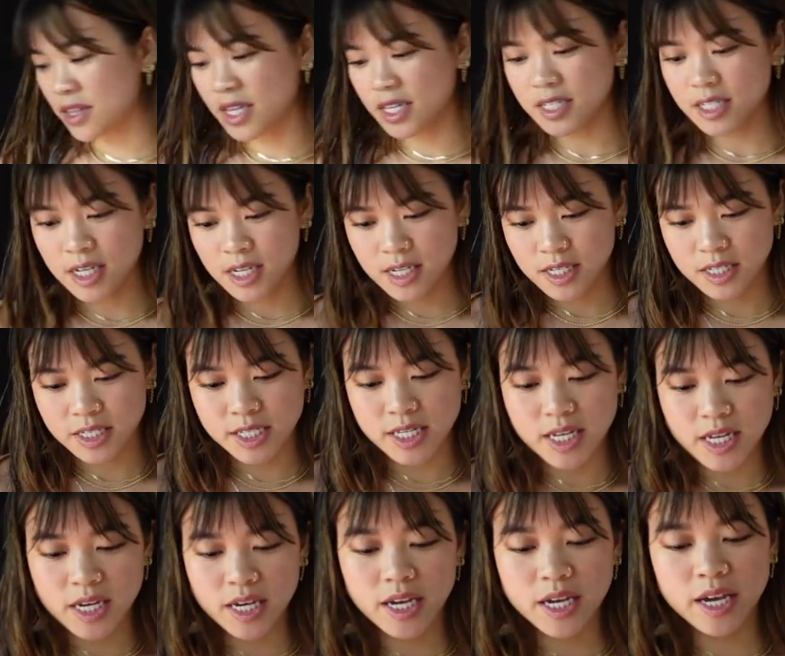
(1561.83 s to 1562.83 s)
this is
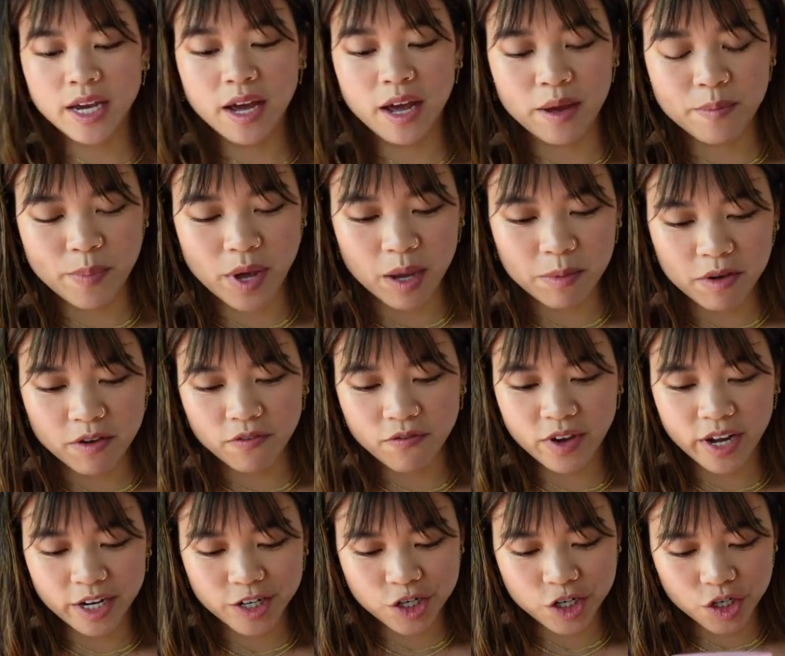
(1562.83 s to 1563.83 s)
the baby
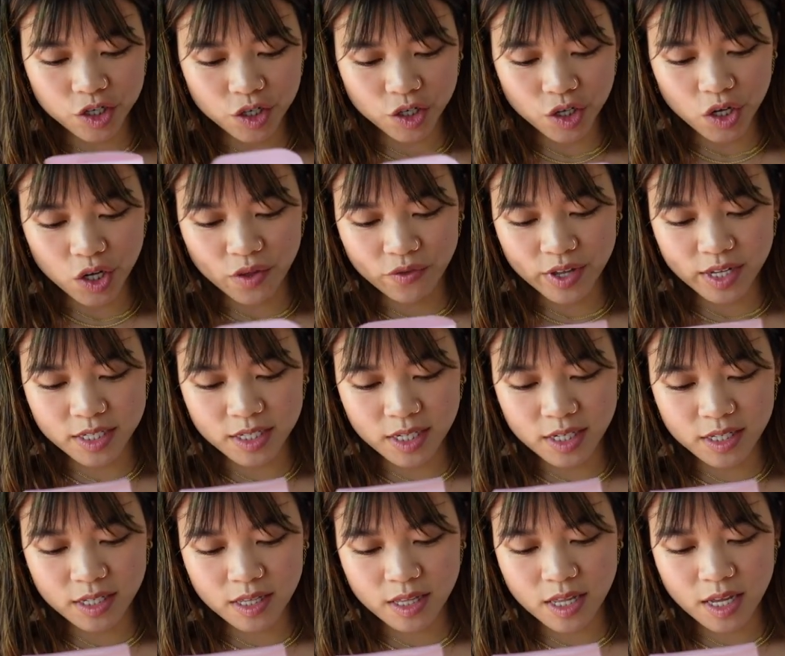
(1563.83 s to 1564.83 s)
facial. This
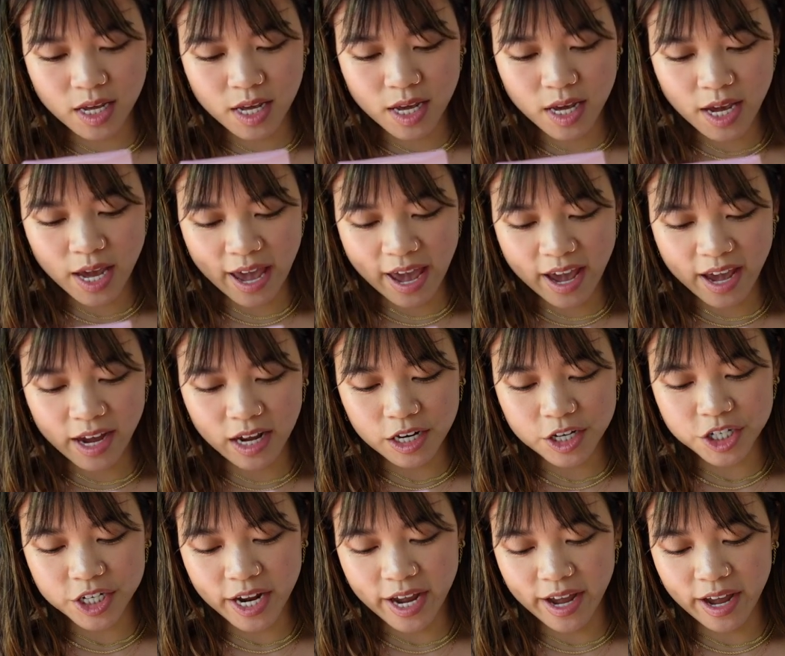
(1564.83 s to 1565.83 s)
is the
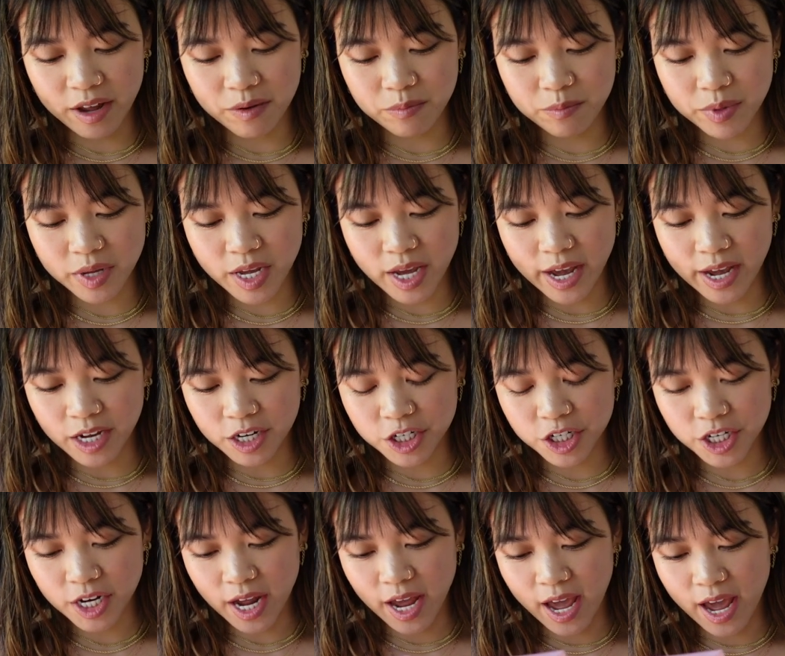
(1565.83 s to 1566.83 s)
AHA and
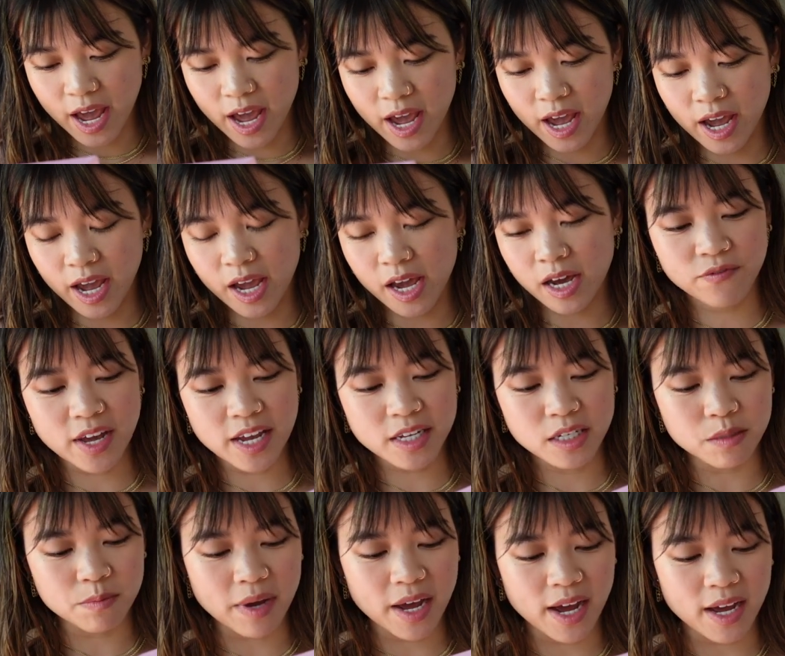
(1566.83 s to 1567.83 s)
BHA
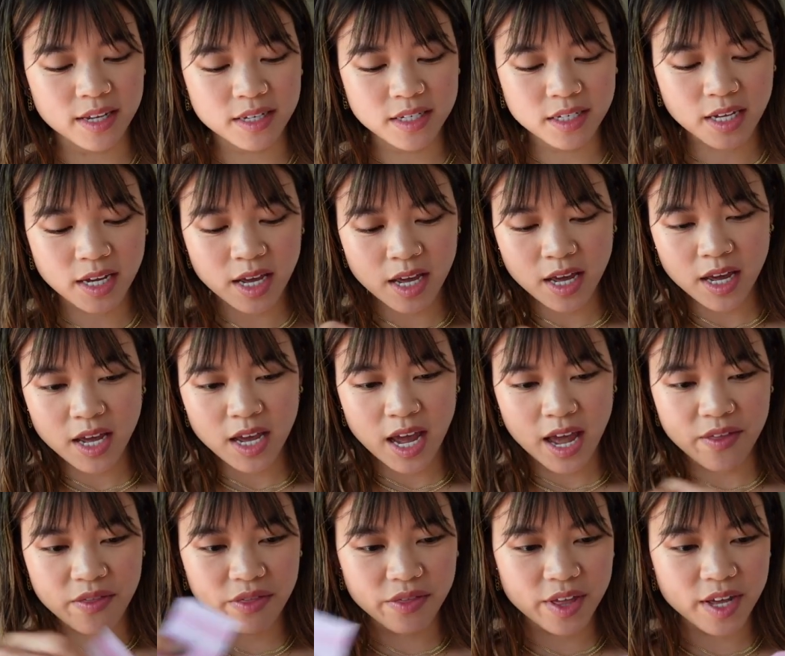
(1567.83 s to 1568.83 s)
face mask,
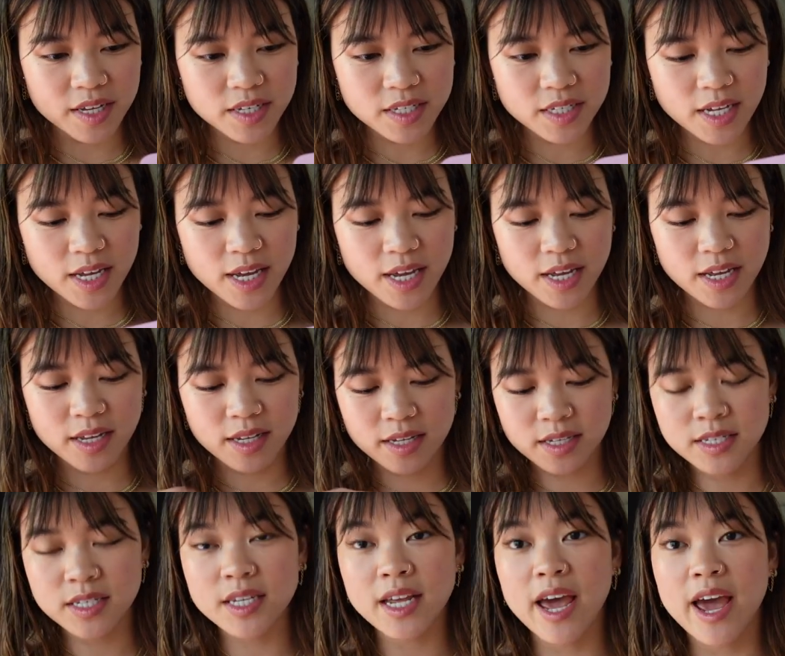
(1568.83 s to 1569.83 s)
and this
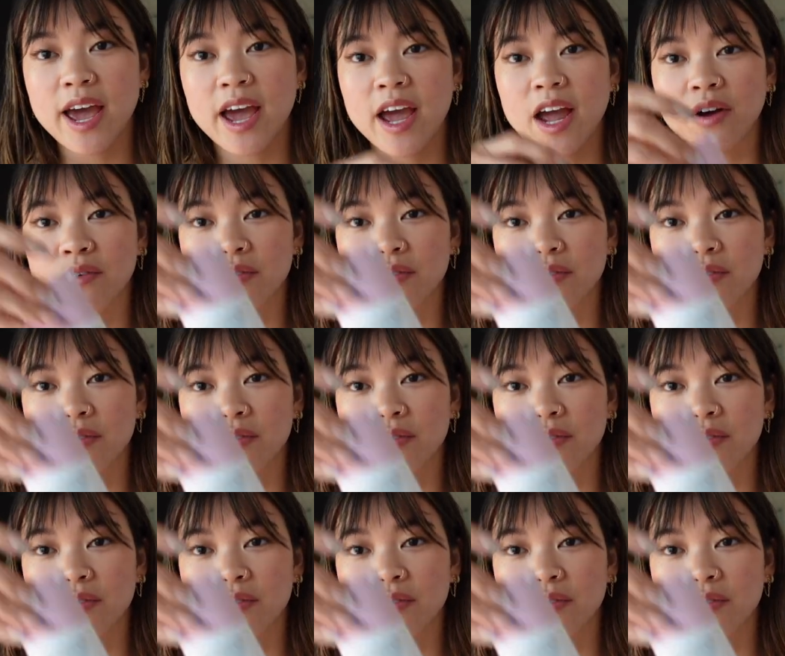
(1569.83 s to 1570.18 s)
is a